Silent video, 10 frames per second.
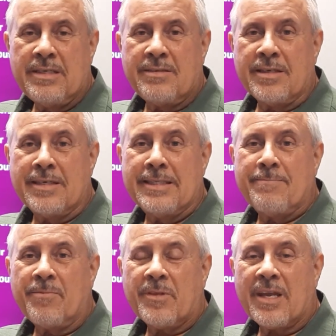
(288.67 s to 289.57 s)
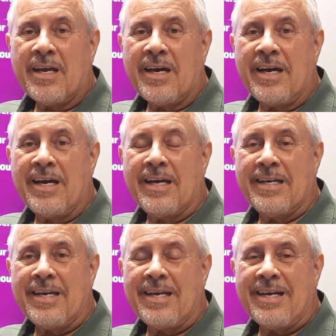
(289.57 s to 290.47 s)
Okay?
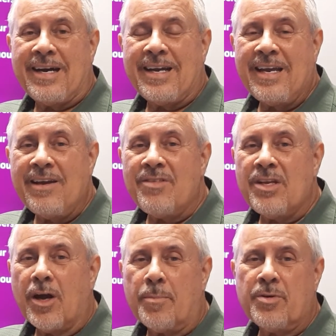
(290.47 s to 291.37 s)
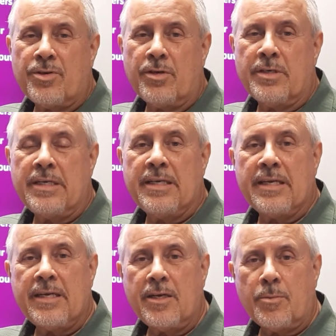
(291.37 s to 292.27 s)
I have the opportunity to
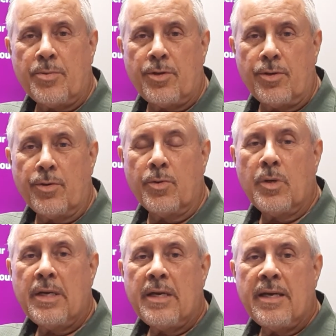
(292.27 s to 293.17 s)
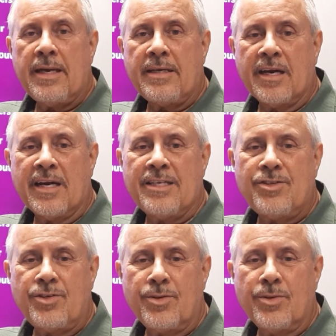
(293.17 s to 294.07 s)
help you and guide
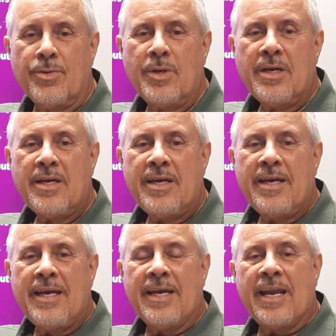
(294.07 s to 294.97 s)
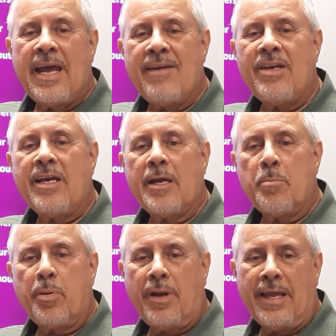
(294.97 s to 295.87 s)
you in having a
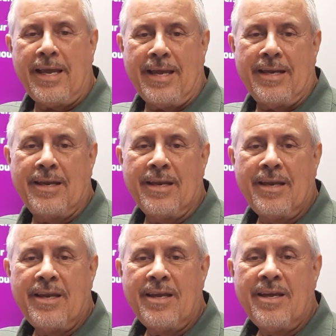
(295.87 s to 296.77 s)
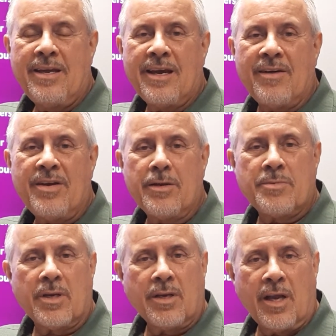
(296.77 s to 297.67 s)
plan. I've helped a
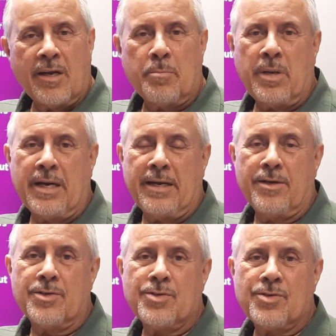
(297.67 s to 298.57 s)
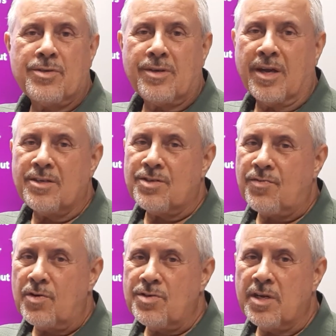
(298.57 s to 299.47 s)
lot of buyers, not just
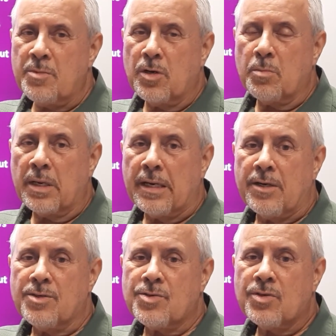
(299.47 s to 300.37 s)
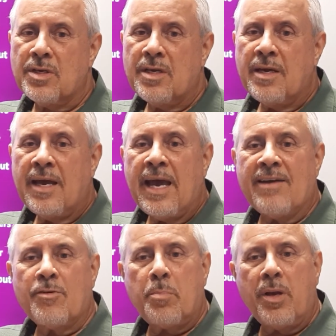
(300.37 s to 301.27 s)
first-time home buyers, have
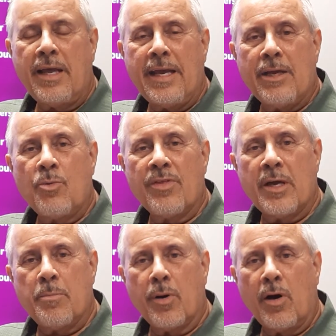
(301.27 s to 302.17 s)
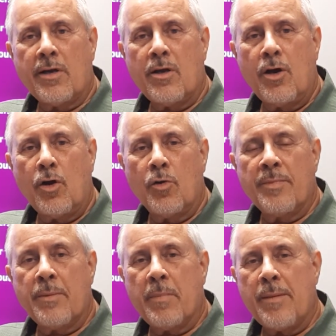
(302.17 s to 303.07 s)
a plan when they bought a home
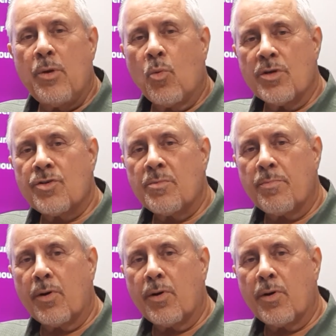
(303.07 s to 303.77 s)
that maybe wasn't